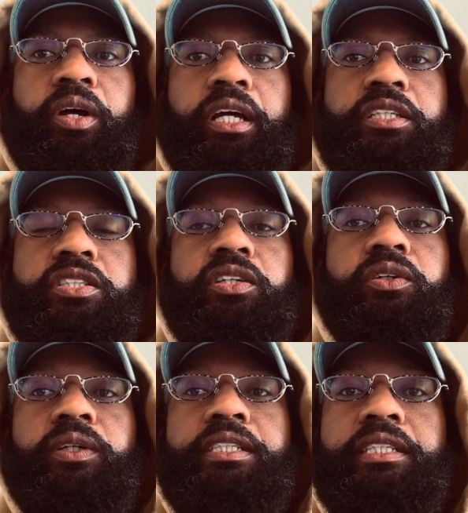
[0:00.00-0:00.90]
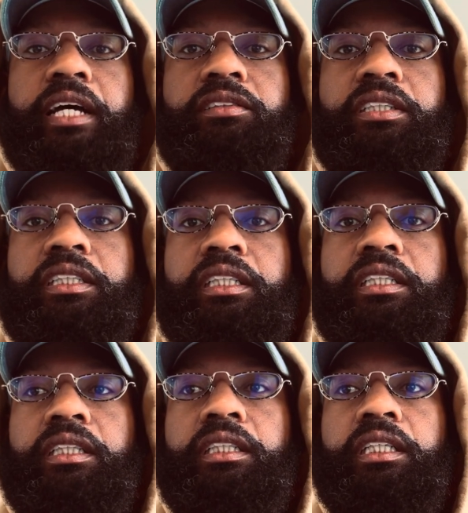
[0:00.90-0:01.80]
And so it's actually
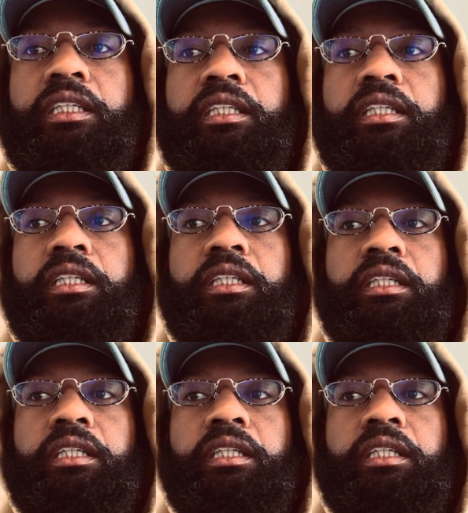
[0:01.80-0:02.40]
the